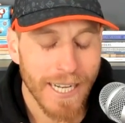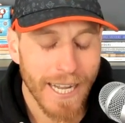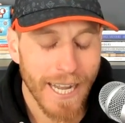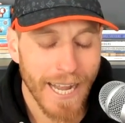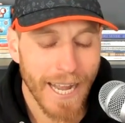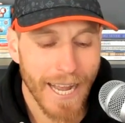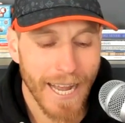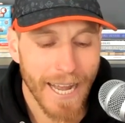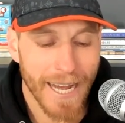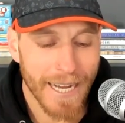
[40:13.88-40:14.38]

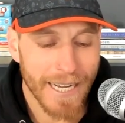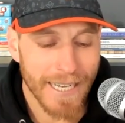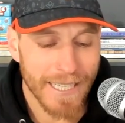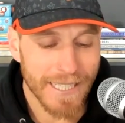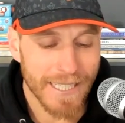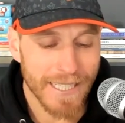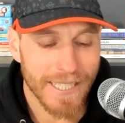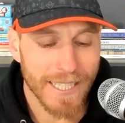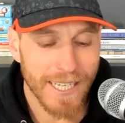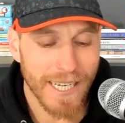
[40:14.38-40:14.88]

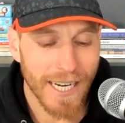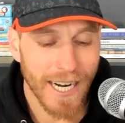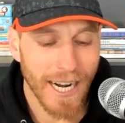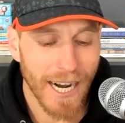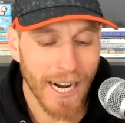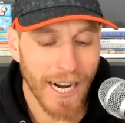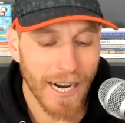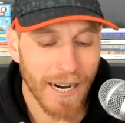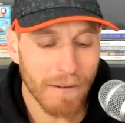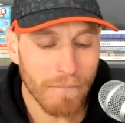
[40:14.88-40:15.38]
And
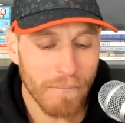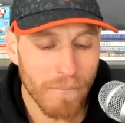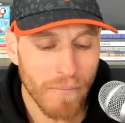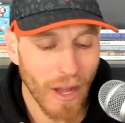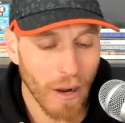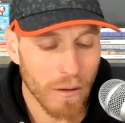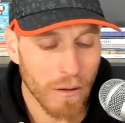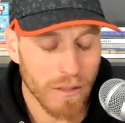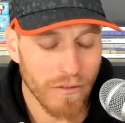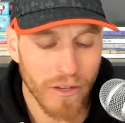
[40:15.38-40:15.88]

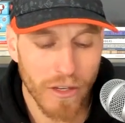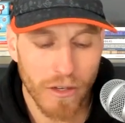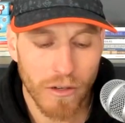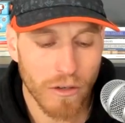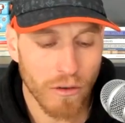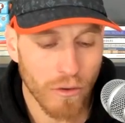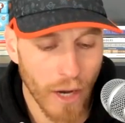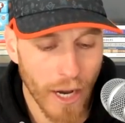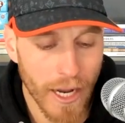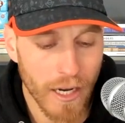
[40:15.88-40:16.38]
I was feeling
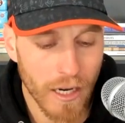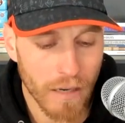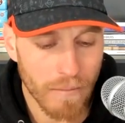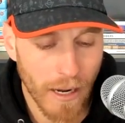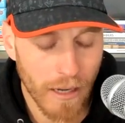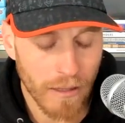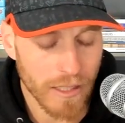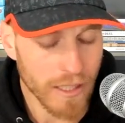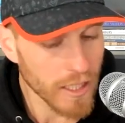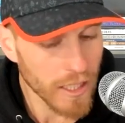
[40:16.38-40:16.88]
great
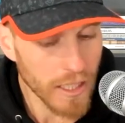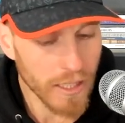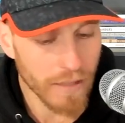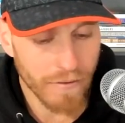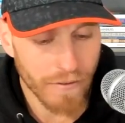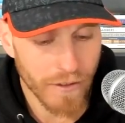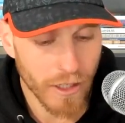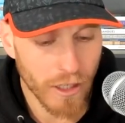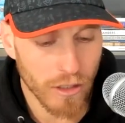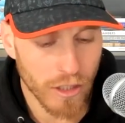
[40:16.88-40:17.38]
about seeing
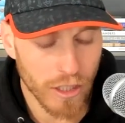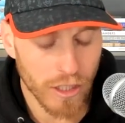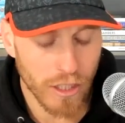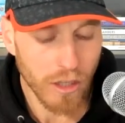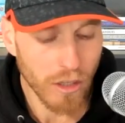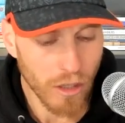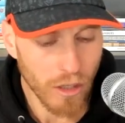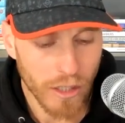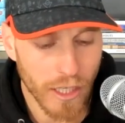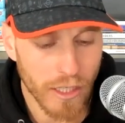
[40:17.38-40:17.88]
Phil just
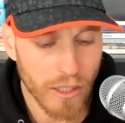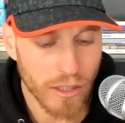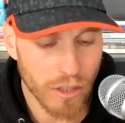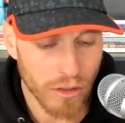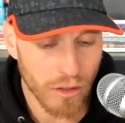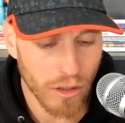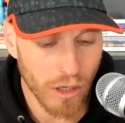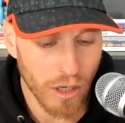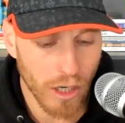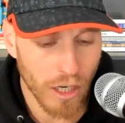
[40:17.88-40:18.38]
looking
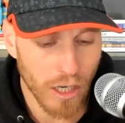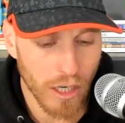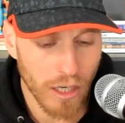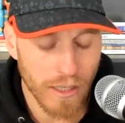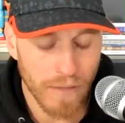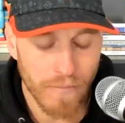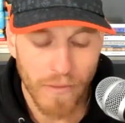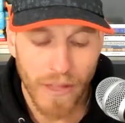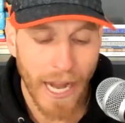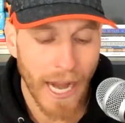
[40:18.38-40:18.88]

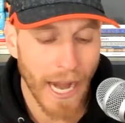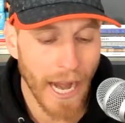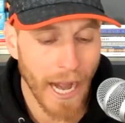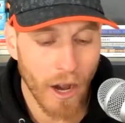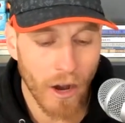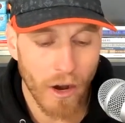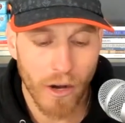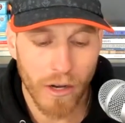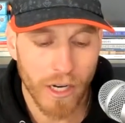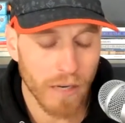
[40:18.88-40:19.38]
strong.
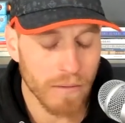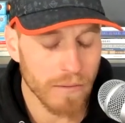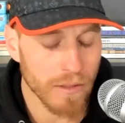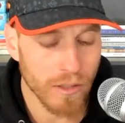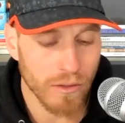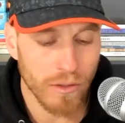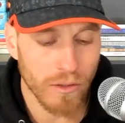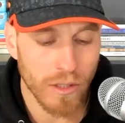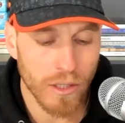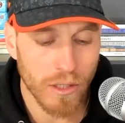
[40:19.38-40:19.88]
Aaron comes
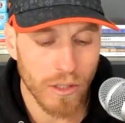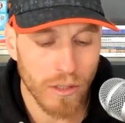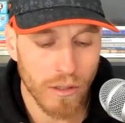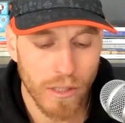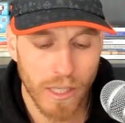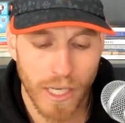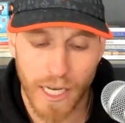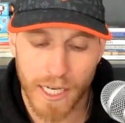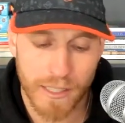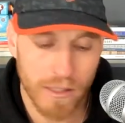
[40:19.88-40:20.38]
through.
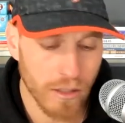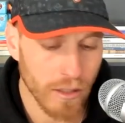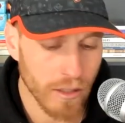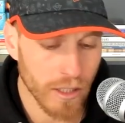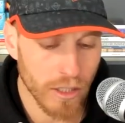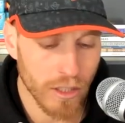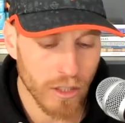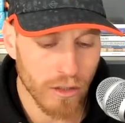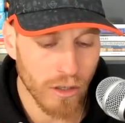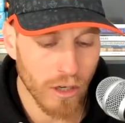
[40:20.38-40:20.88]
He's looking
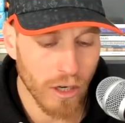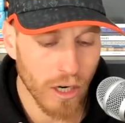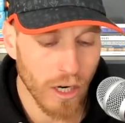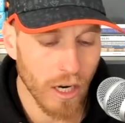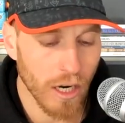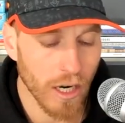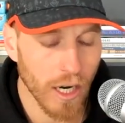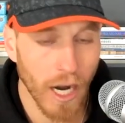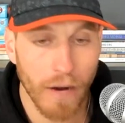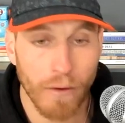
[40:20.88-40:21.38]

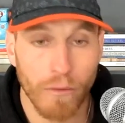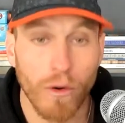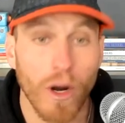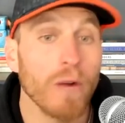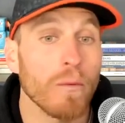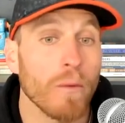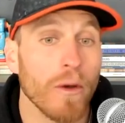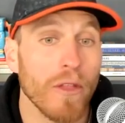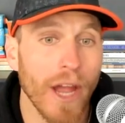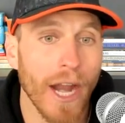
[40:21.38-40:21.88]
strong. I
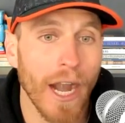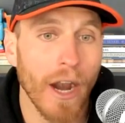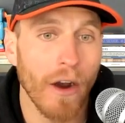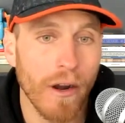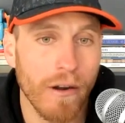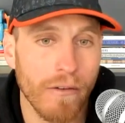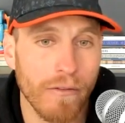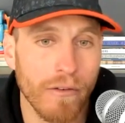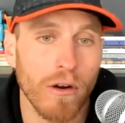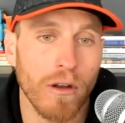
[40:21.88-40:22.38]
run with
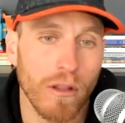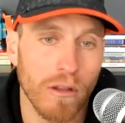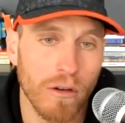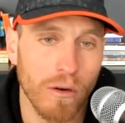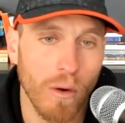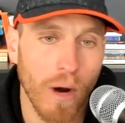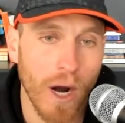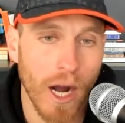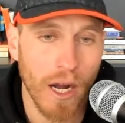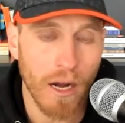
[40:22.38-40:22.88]
Aaron for a little
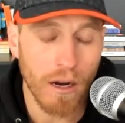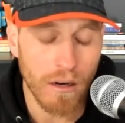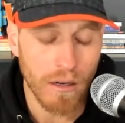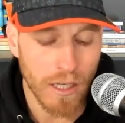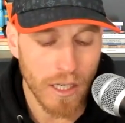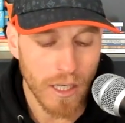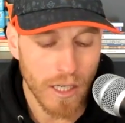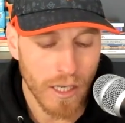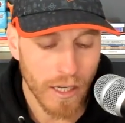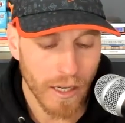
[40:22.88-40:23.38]
while,
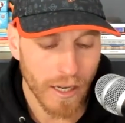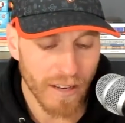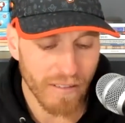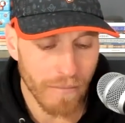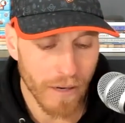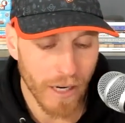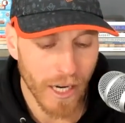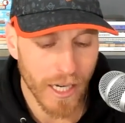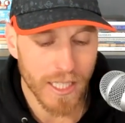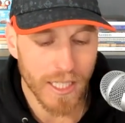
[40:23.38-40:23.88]
give him
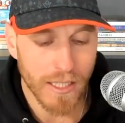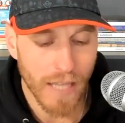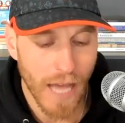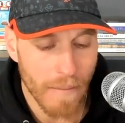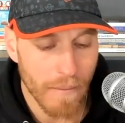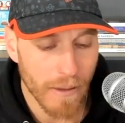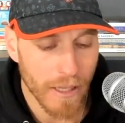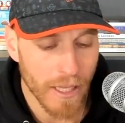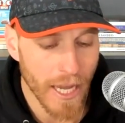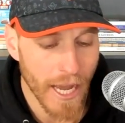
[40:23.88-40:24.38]
a nice
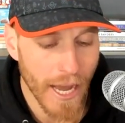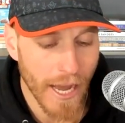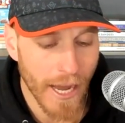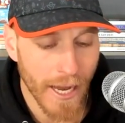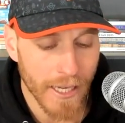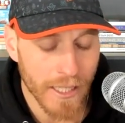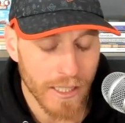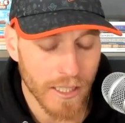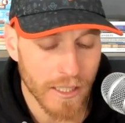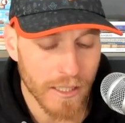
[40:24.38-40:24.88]
slap on the
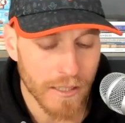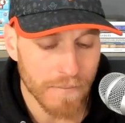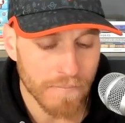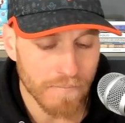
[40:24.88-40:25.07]
ass,